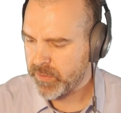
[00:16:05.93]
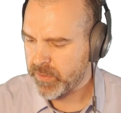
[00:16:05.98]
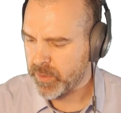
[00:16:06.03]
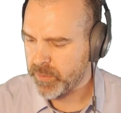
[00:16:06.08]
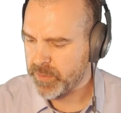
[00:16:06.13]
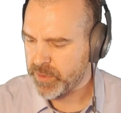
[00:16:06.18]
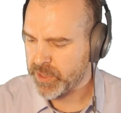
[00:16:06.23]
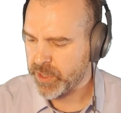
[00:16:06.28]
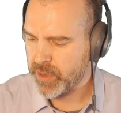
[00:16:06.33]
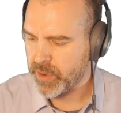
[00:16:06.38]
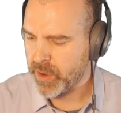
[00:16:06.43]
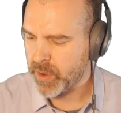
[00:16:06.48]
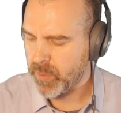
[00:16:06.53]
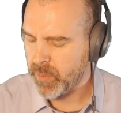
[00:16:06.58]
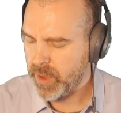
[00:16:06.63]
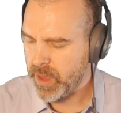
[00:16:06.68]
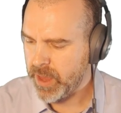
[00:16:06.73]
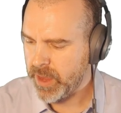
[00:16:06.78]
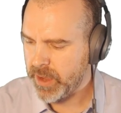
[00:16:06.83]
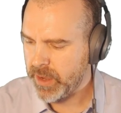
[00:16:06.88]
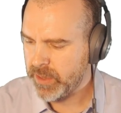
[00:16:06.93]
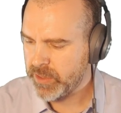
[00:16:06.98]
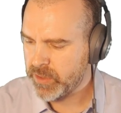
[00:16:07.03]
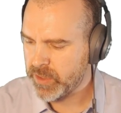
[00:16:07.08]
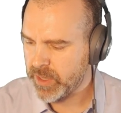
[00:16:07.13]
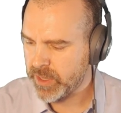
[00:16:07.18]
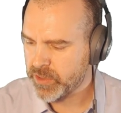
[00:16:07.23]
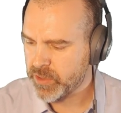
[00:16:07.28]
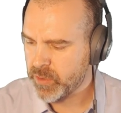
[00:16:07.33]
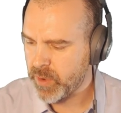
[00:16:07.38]
from 0 to 1.
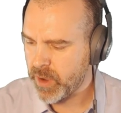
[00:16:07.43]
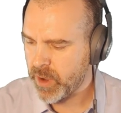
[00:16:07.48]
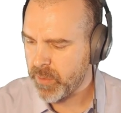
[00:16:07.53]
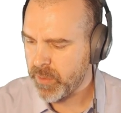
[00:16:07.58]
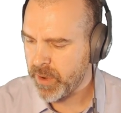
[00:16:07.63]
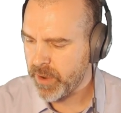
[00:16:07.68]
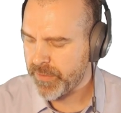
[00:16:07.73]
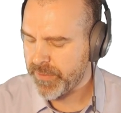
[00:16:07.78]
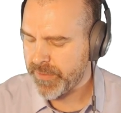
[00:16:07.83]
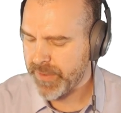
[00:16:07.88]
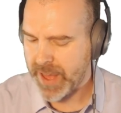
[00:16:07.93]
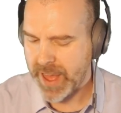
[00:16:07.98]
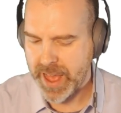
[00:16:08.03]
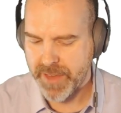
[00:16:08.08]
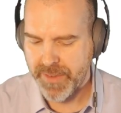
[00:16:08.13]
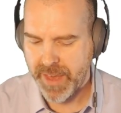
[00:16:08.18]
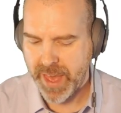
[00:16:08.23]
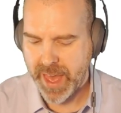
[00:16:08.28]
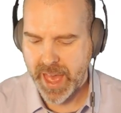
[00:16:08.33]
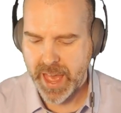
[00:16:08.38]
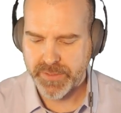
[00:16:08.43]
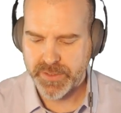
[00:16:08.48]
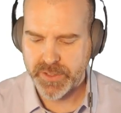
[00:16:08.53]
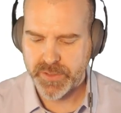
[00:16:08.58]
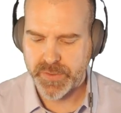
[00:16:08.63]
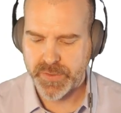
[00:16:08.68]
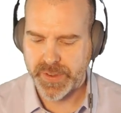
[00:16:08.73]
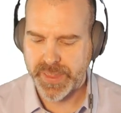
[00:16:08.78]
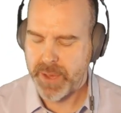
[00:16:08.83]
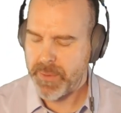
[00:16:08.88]
So that's square root of 5
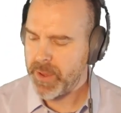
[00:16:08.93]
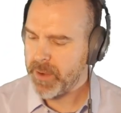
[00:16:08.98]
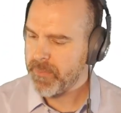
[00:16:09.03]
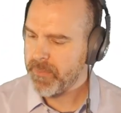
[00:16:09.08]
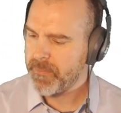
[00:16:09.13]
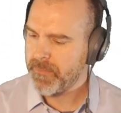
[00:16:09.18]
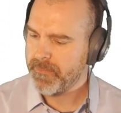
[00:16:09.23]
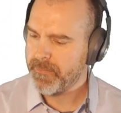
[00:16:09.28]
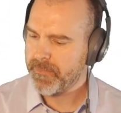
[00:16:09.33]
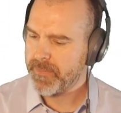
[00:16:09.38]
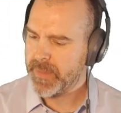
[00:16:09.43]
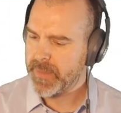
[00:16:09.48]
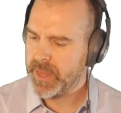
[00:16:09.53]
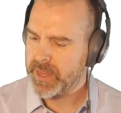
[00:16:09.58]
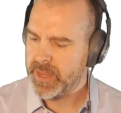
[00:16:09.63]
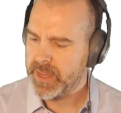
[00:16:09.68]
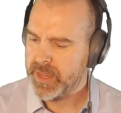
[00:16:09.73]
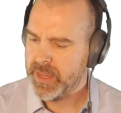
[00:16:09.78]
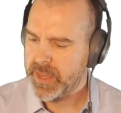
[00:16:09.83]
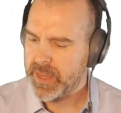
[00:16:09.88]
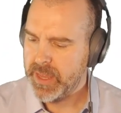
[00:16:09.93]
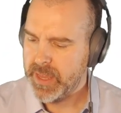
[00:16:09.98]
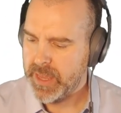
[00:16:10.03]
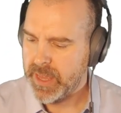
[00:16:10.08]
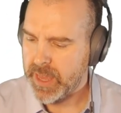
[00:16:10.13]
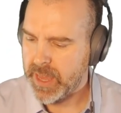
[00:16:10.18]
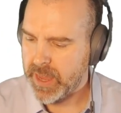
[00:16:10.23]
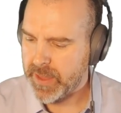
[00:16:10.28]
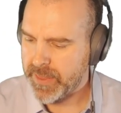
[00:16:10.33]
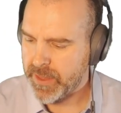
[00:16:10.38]
halves for that one.
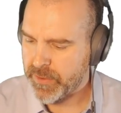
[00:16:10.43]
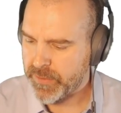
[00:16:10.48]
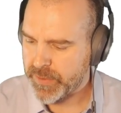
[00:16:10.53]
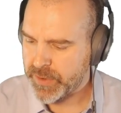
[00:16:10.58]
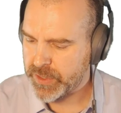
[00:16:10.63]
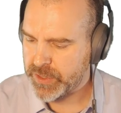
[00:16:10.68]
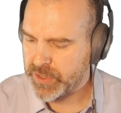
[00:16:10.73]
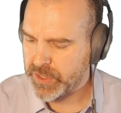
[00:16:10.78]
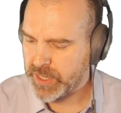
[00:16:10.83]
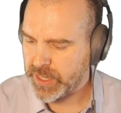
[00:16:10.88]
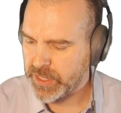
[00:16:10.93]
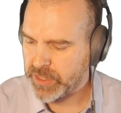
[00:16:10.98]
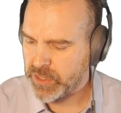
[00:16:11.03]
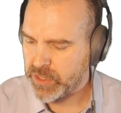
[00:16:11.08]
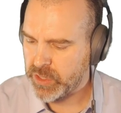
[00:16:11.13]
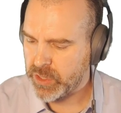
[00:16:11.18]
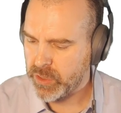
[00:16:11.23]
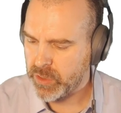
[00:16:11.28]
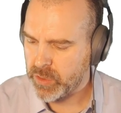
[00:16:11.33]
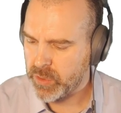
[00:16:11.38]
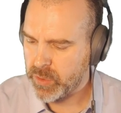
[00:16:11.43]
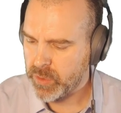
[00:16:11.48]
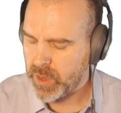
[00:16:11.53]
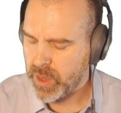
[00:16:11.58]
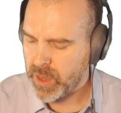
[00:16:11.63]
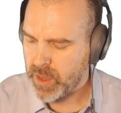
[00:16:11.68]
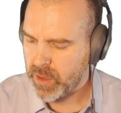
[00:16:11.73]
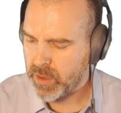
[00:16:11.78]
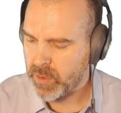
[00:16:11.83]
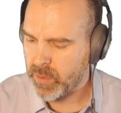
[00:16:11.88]
And then for
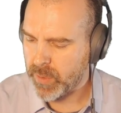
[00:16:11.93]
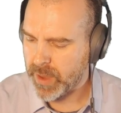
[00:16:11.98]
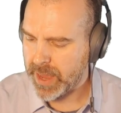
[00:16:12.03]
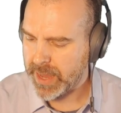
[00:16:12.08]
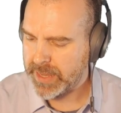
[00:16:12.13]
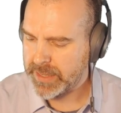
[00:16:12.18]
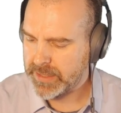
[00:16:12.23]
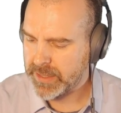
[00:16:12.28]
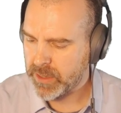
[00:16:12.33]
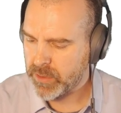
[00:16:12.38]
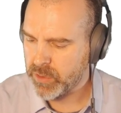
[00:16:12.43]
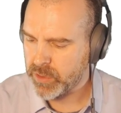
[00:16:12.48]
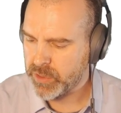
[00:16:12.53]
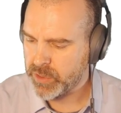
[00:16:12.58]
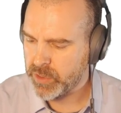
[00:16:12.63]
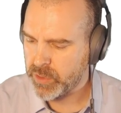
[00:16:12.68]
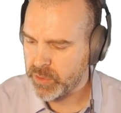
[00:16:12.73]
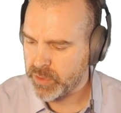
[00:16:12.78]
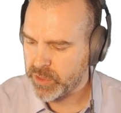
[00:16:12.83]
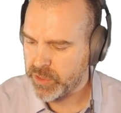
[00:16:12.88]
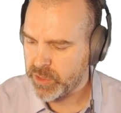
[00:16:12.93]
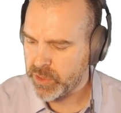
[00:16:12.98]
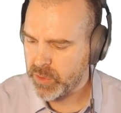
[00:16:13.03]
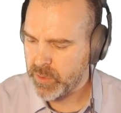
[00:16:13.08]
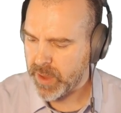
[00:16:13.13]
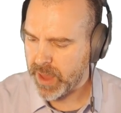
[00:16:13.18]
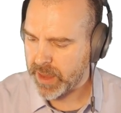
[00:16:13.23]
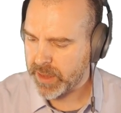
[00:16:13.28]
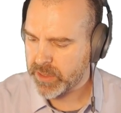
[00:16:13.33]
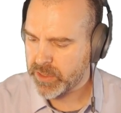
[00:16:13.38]
C2, y is equal to
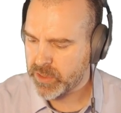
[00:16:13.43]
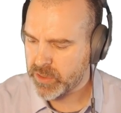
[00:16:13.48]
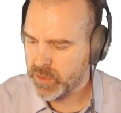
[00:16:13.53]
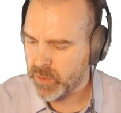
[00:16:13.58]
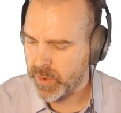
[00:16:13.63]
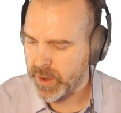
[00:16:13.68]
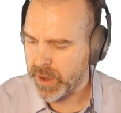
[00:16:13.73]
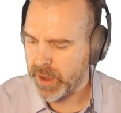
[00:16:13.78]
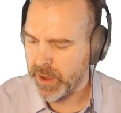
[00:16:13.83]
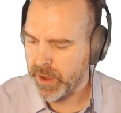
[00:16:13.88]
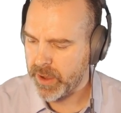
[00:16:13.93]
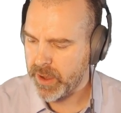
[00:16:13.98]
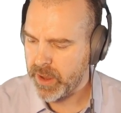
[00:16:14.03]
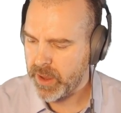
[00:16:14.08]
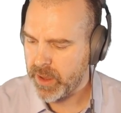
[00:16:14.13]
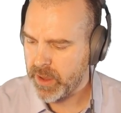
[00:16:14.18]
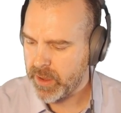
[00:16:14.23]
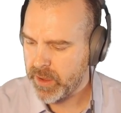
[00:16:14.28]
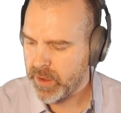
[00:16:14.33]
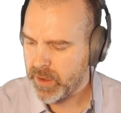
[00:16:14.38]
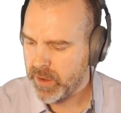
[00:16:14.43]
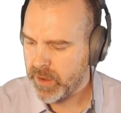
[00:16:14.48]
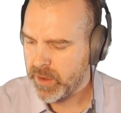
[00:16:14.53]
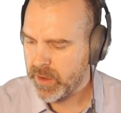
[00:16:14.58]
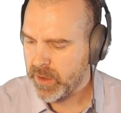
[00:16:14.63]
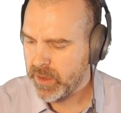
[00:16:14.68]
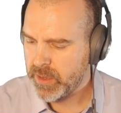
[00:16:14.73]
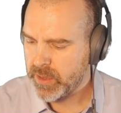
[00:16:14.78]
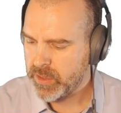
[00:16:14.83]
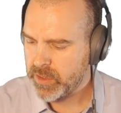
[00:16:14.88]
2x squared.
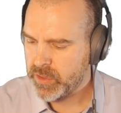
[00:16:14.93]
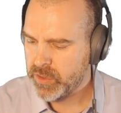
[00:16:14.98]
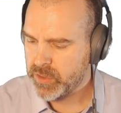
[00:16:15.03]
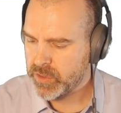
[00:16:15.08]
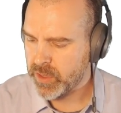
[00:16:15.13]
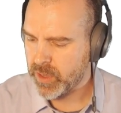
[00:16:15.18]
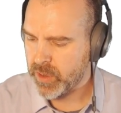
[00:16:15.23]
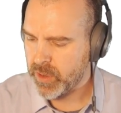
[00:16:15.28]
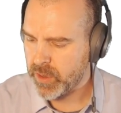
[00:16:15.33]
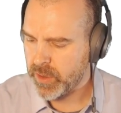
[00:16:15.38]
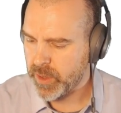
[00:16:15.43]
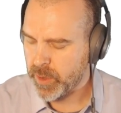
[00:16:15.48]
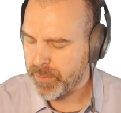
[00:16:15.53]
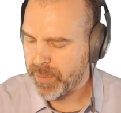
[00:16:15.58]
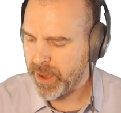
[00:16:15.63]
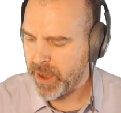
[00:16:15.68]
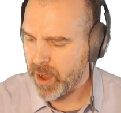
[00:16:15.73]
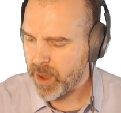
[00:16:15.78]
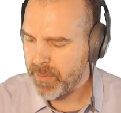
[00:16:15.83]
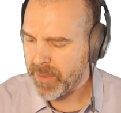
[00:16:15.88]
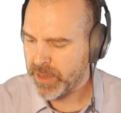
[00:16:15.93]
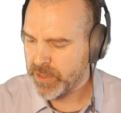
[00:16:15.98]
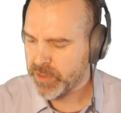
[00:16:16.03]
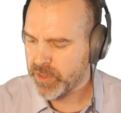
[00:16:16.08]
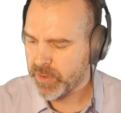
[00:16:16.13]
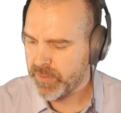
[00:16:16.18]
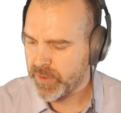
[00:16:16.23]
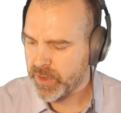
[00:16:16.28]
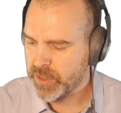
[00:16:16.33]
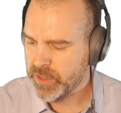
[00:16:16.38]
So the
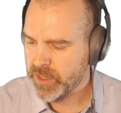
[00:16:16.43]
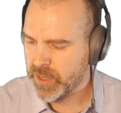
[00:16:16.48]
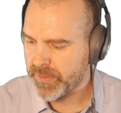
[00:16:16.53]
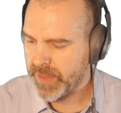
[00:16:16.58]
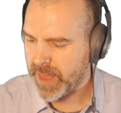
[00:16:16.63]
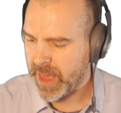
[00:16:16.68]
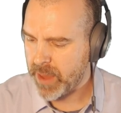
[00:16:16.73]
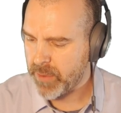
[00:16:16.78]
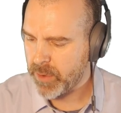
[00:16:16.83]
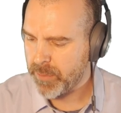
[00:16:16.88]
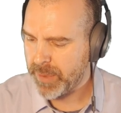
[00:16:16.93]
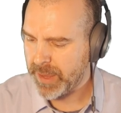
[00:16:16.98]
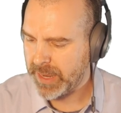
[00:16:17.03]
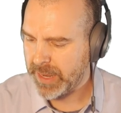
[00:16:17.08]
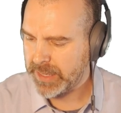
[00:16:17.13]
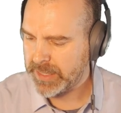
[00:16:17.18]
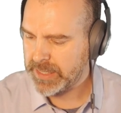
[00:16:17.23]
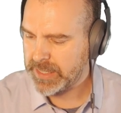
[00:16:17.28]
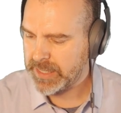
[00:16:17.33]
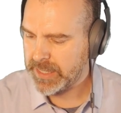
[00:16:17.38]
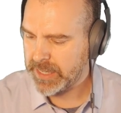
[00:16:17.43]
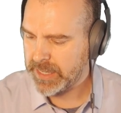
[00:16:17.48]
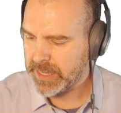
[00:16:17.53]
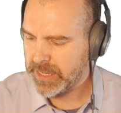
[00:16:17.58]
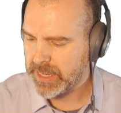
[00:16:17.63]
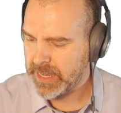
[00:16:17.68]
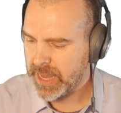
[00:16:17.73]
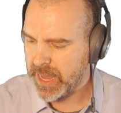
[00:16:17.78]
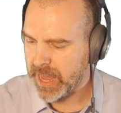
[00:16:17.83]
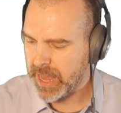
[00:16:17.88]
parametric version of that would be
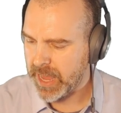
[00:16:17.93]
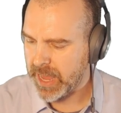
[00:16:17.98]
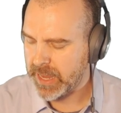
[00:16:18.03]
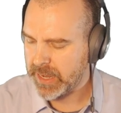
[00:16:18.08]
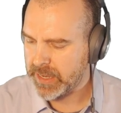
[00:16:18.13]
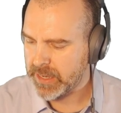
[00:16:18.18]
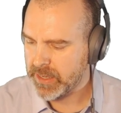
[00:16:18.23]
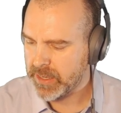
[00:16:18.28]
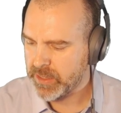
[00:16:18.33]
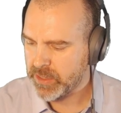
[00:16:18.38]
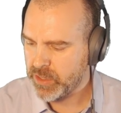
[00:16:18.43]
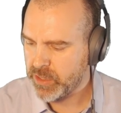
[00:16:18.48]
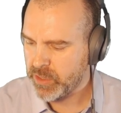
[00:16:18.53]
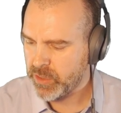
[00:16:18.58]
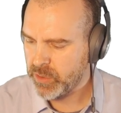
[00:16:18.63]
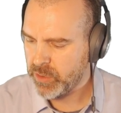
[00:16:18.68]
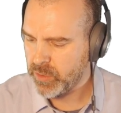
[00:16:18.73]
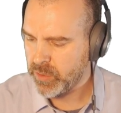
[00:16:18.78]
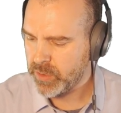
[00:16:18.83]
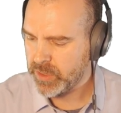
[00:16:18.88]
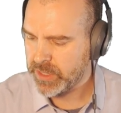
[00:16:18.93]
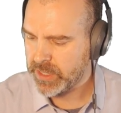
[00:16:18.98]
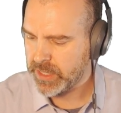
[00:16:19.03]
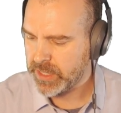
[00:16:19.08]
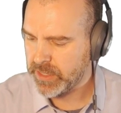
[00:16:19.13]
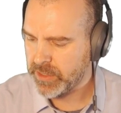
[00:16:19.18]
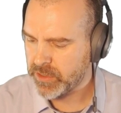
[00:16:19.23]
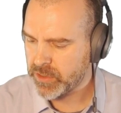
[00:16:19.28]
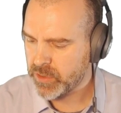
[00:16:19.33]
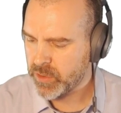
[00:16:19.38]
t and
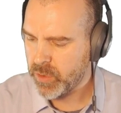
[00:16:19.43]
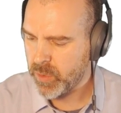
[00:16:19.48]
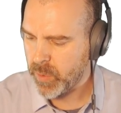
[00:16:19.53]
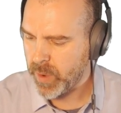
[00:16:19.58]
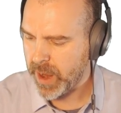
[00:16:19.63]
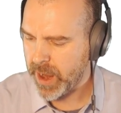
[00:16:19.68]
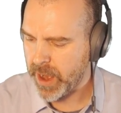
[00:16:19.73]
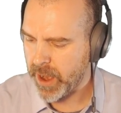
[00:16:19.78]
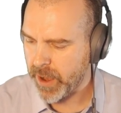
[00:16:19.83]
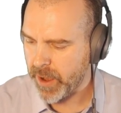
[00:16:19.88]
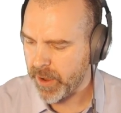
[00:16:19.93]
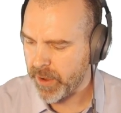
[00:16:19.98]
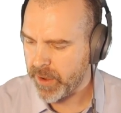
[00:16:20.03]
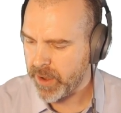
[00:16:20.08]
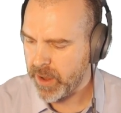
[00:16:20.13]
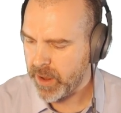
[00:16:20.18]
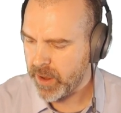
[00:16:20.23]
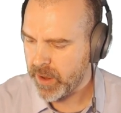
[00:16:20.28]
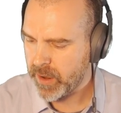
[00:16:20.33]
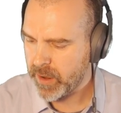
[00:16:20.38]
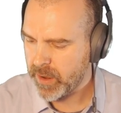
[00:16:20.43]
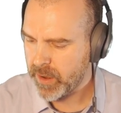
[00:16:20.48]
2t squared.